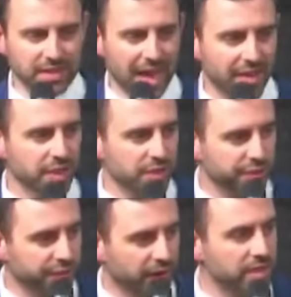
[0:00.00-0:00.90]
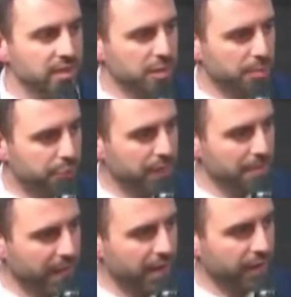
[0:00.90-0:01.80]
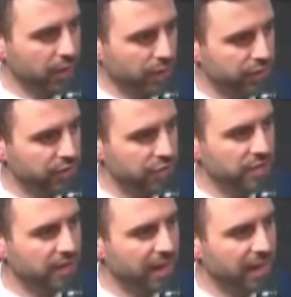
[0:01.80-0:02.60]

is having to fight to bring back the hostages